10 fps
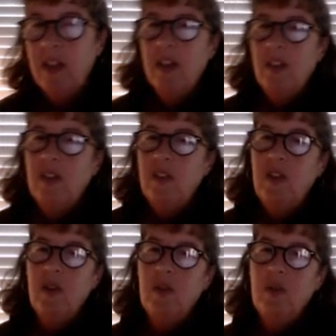
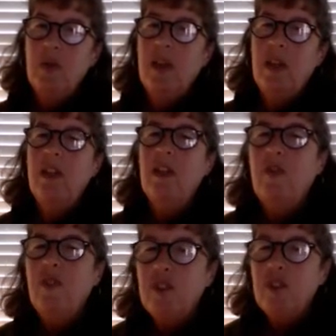So in this
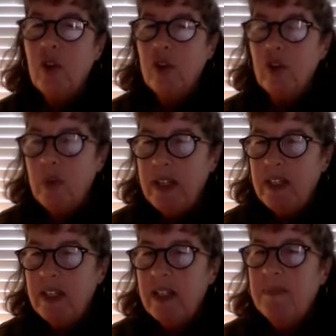first order
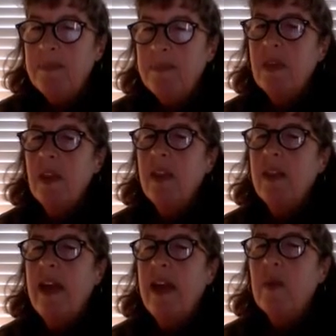region,
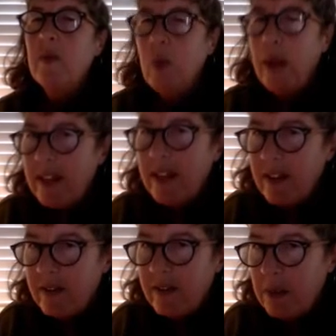that rate,
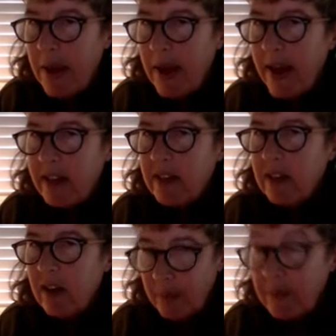Vmax,
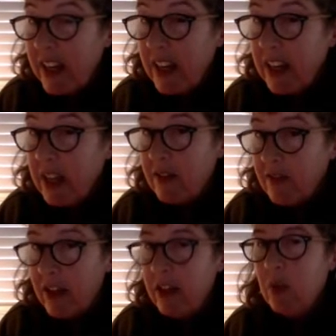or V,
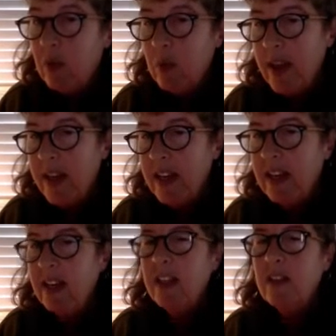the rate
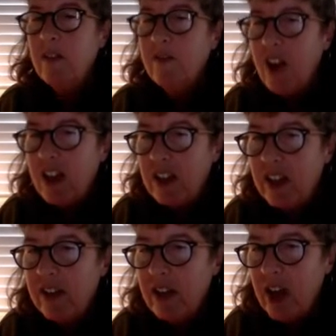is a
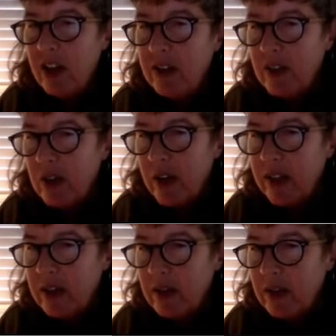function of
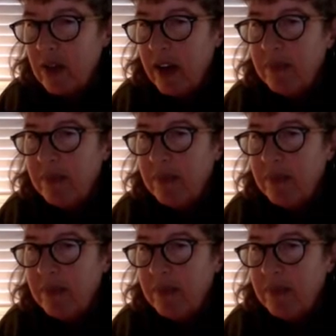concentration, right?